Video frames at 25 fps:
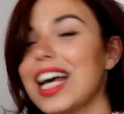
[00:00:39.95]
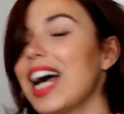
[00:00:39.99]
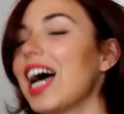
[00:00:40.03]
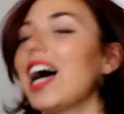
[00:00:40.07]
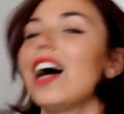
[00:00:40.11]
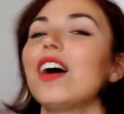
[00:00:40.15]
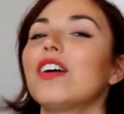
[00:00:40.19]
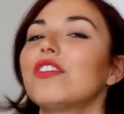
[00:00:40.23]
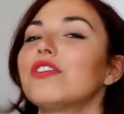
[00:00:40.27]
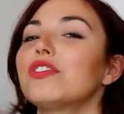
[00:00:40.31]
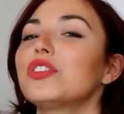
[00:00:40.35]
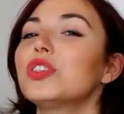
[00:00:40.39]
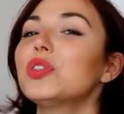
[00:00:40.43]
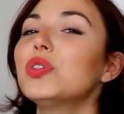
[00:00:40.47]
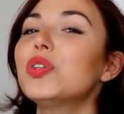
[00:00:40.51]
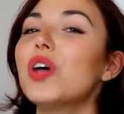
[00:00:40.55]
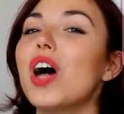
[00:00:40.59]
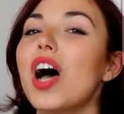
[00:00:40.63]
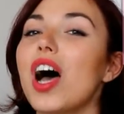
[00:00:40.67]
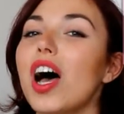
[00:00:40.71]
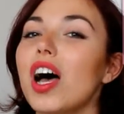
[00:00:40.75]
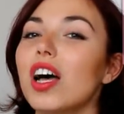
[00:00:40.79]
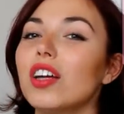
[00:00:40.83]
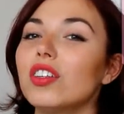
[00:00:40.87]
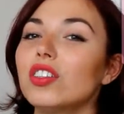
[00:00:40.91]
Have you
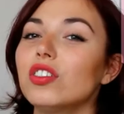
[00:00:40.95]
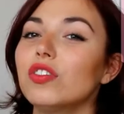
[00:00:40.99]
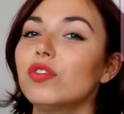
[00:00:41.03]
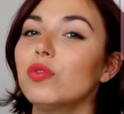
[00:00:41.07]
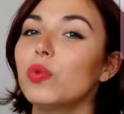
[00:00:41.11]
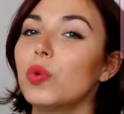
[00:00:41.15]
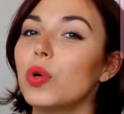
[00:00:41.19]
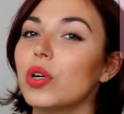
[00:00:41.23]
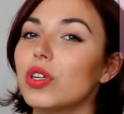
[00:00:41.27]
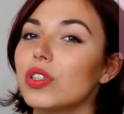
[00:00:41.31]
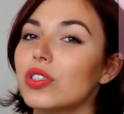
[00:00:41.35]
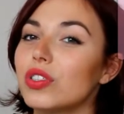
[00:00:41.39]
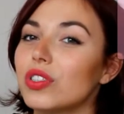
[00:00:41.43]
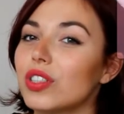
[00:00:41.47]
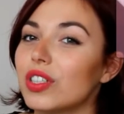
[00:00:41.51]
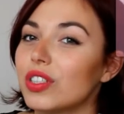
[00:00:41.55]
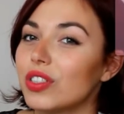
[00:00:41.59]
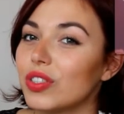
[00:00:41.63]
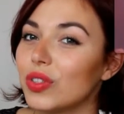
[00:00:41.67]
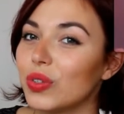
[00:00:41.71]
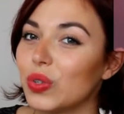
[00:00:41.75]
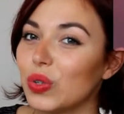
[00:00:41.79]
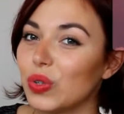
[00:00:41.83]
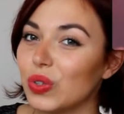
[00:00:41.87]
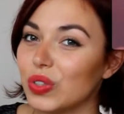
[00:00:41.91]
heard of Worcester
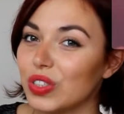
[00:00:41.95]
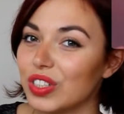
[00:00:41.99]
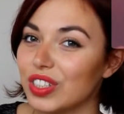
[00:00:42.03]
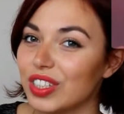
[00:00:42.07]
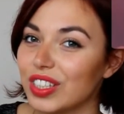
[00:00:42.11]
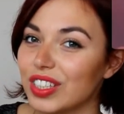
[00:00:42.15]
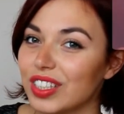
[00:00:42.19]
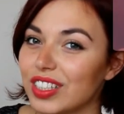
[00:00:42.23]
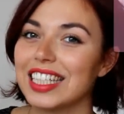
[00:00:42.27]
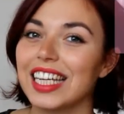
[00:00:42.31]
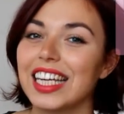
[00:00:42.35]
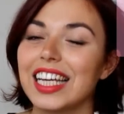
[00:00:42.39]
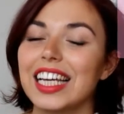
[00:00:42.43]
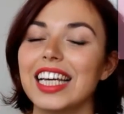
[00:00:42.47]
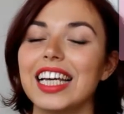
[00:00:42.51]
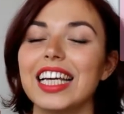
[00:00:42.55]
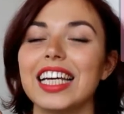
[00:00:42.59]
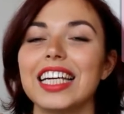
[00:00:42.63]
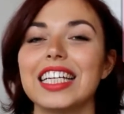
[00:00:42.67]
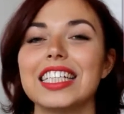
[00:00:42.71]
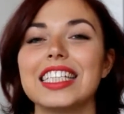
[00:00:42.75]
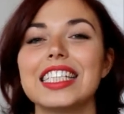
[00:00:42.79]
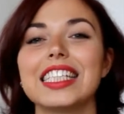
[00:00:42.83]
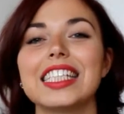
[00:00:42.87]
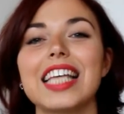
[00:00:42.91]
sauce?
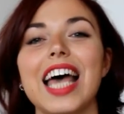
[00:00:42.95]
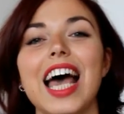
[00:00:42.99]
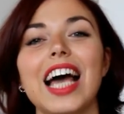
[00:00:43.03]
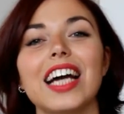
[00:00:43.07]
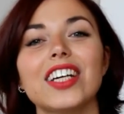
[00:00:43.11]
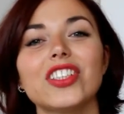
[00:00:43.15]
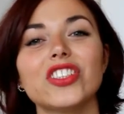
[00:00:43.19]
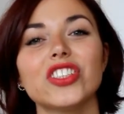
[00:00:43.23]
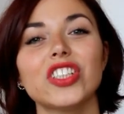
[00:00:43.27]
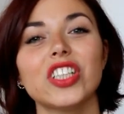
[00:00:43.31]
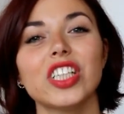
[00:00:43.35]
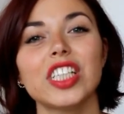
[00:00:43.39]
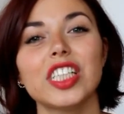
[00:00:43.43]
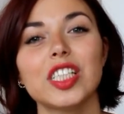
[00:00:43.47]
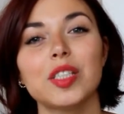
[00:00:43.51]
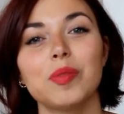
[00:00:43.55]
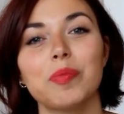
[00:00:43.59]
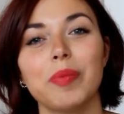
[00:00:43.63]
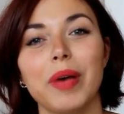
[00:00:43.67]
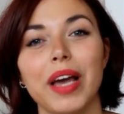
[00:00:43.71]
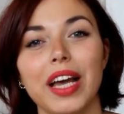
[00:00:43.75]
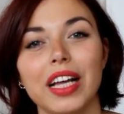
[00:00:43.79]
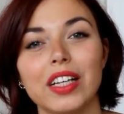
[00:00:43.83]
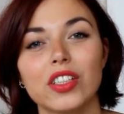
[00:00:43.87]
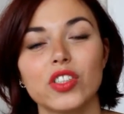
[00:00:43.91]
It is actually
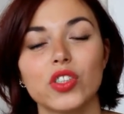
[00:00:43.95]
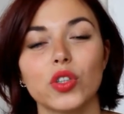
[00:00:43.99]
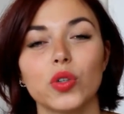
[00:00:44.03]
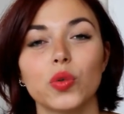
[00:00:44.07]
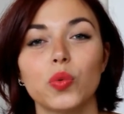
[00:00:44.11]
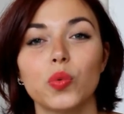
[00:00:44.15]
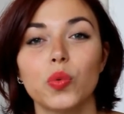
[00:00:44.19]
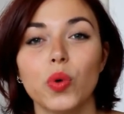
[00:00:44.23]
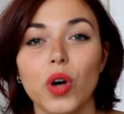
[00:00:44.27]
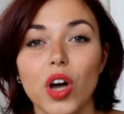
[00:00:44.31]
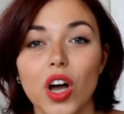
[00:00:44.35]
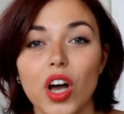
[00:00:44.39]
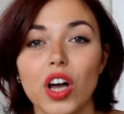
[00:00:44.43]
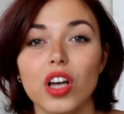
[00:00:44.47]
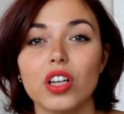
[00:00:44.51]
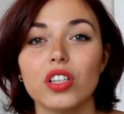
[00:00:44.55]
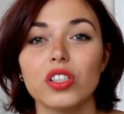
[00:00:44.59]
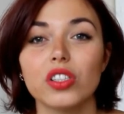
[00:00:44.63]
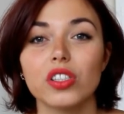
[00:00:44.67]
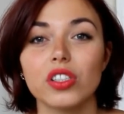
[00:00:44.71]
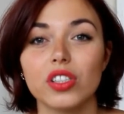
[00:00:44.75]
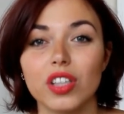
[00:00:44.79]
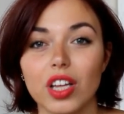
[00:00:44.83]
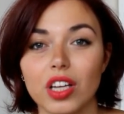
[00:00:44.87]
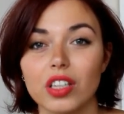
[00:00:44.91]
spelled
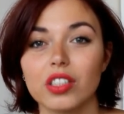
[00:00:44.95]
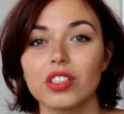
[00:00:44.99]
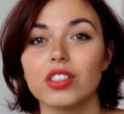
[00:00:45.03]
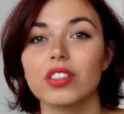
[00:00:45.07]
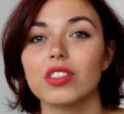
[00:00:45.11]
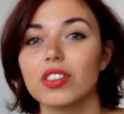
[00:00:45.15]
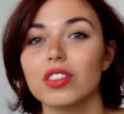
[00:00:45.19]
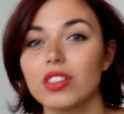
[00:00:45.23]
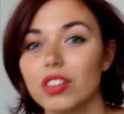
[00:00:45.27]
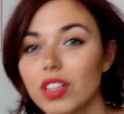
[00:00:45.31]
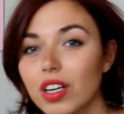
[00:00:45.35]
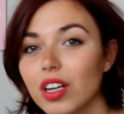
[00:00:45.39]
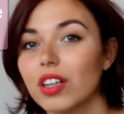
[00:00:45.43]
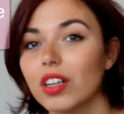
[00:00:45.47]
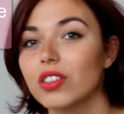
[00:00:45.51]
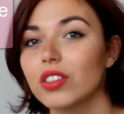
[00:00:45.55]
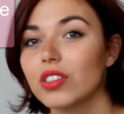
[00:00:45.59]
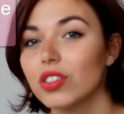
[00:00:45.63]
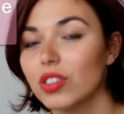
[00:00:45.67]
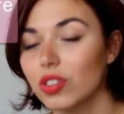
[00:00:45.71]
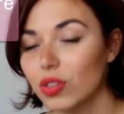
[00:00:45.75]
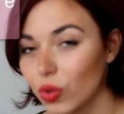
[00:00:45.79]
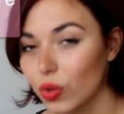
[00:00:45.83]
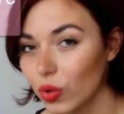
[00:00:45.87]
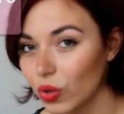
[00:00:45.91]
Worcester
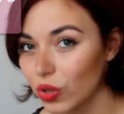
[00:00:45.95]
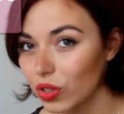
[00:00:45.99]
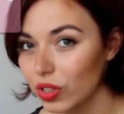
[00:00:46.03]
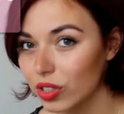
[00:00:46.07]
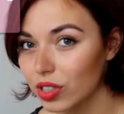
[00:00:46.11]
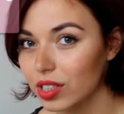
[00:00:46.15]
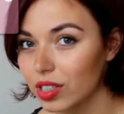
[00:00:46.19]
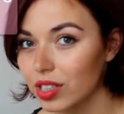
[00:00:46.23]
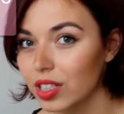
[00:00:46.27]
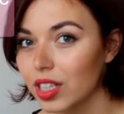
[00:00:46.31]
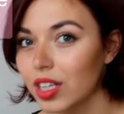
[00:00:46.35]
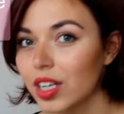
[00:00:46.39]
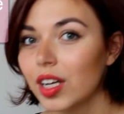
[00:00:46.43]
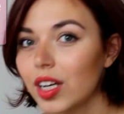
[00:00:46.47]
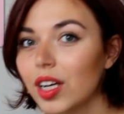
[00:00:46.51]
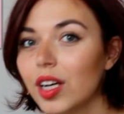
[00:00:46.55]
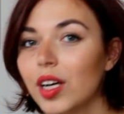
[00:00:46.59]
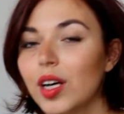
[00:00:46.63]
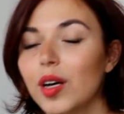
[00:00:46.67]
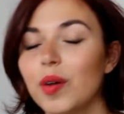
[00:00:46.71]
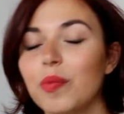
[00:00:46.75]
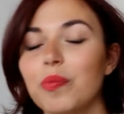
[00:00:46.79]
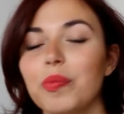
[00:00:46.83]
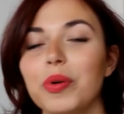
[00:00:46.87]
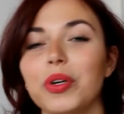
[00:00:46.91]
sauce,
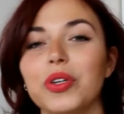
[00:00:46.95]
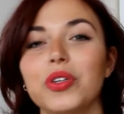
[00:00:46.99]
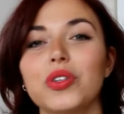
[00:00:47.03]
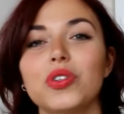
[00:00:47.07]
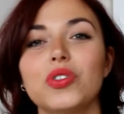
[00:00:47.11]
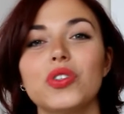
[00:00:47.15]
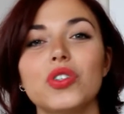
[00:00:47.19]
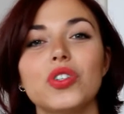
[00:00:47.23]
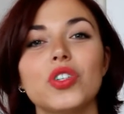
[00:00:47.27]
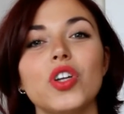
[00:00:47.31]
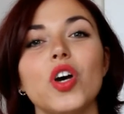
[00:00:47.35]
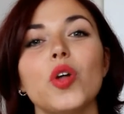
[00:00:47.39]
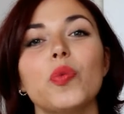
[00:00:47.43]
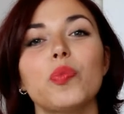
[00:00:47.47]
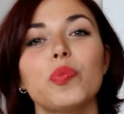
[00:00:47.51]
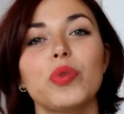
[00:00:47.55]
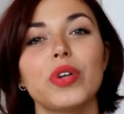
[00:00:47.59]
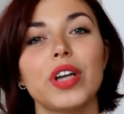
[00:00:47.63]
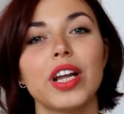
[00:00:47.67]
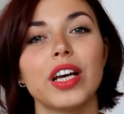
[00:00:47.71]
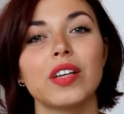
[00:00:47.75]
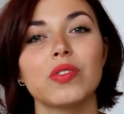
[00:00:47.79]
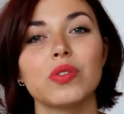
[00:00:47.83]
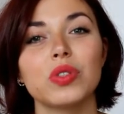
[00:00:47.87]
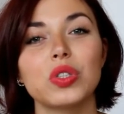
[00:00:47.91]
but you do not
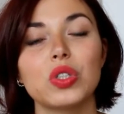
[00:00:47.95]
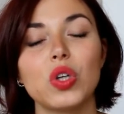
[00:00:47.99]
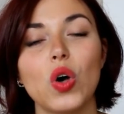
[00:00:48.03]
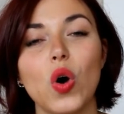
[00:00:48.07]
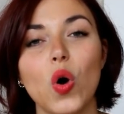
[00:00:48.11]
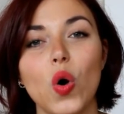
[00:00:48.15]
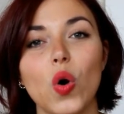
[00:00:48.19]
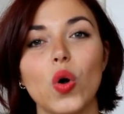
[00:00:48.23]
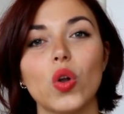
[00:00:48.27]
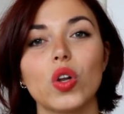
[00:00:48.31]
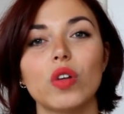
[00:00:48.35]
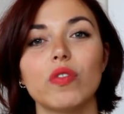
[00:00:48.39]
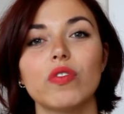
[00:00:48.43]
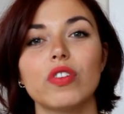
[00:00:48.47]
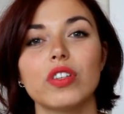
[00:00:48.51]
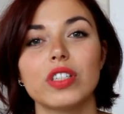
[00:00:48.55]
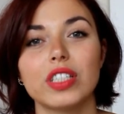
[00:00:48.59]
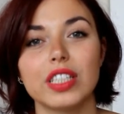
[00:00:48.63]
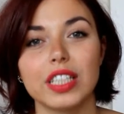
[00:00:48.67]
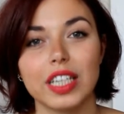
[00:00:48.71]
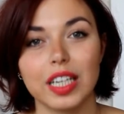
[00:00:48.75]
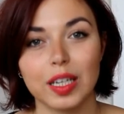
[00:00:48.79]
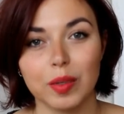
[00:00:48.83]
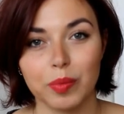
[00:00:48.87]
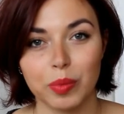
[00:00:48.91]
pronounce all of the
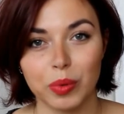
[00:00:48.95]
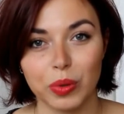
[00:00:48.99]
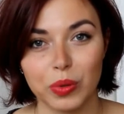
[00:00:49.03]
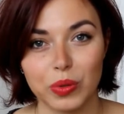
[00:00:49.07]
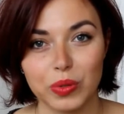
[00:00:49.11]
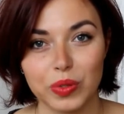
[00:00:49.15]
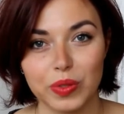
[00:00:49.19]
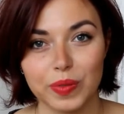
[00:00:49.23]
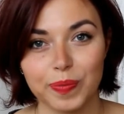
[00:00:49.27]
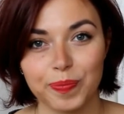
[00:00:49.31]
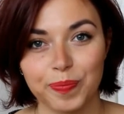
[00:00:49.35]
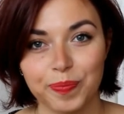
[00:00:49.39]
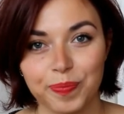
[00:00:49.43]
syllables.